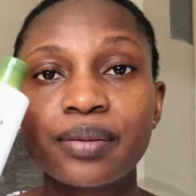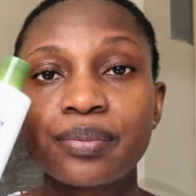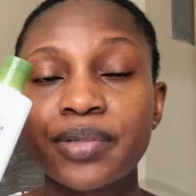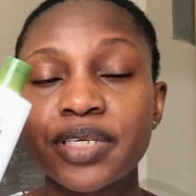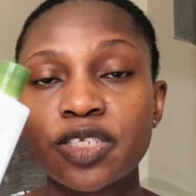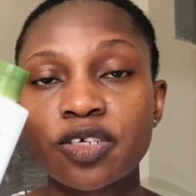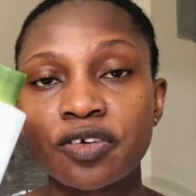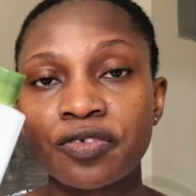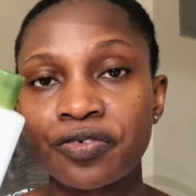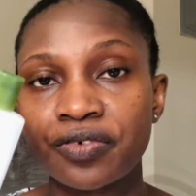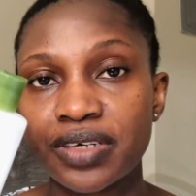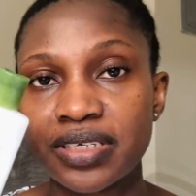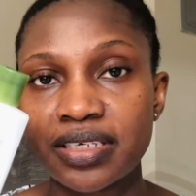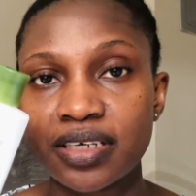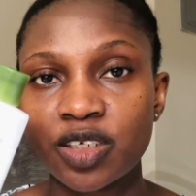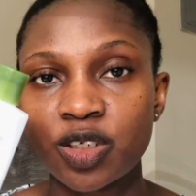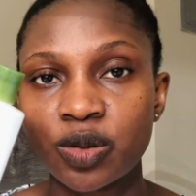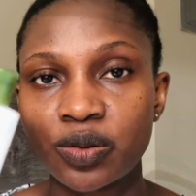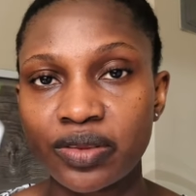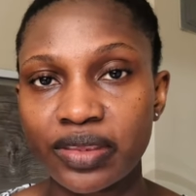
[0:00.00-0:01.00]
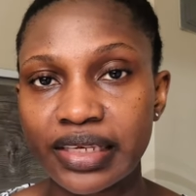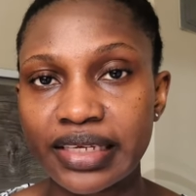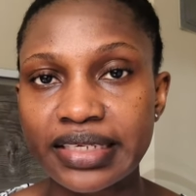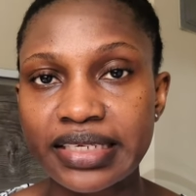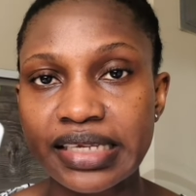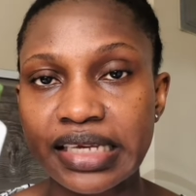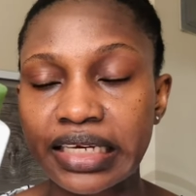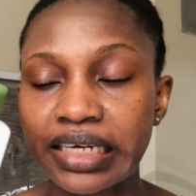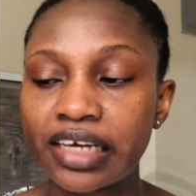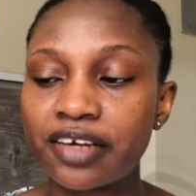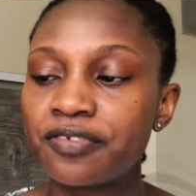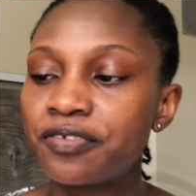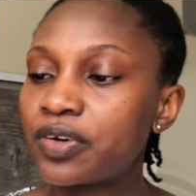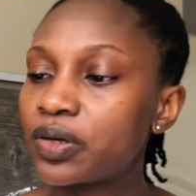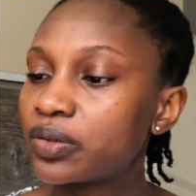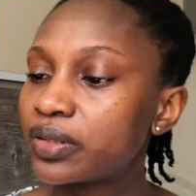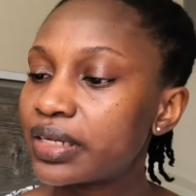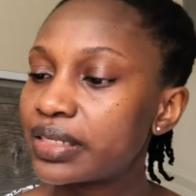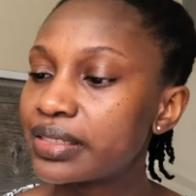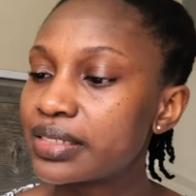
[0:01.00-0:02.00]
a bit of research on this and I
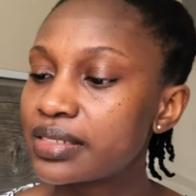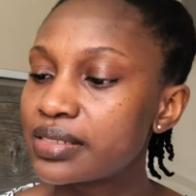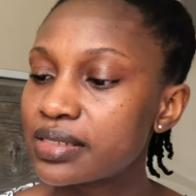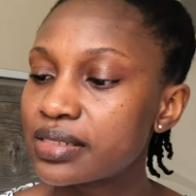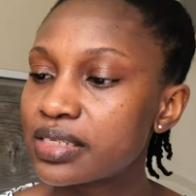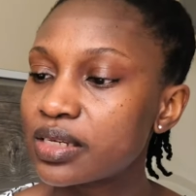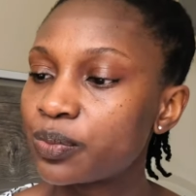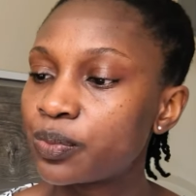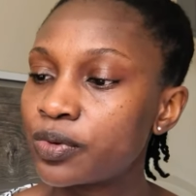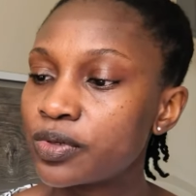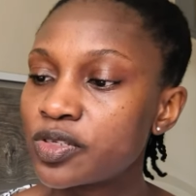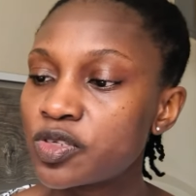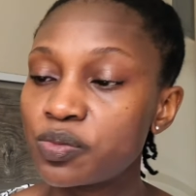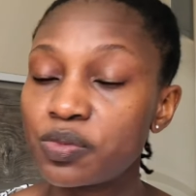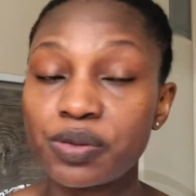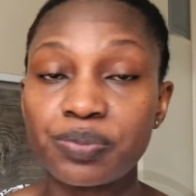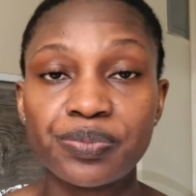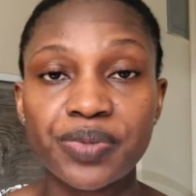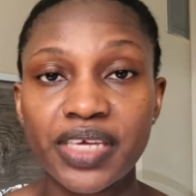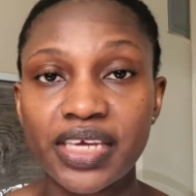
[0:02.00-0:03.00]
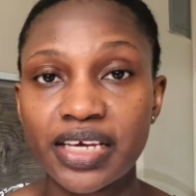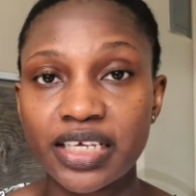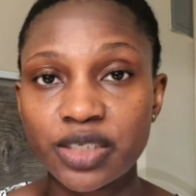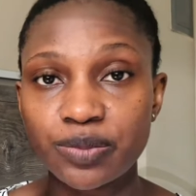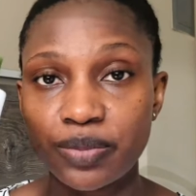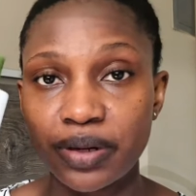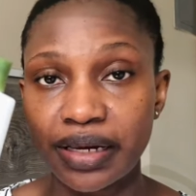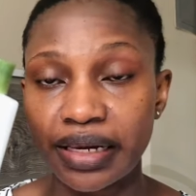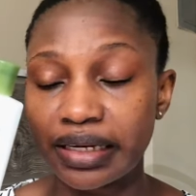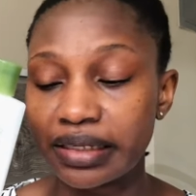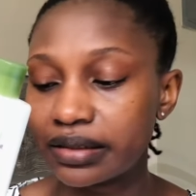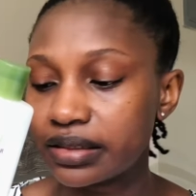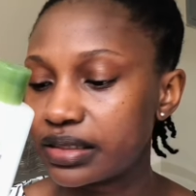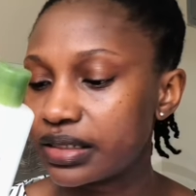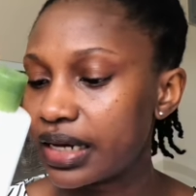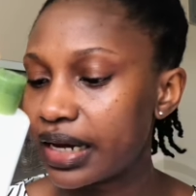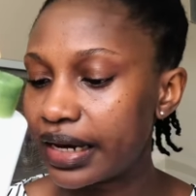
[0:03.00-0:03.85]
found that this is supposed to be pH balanced.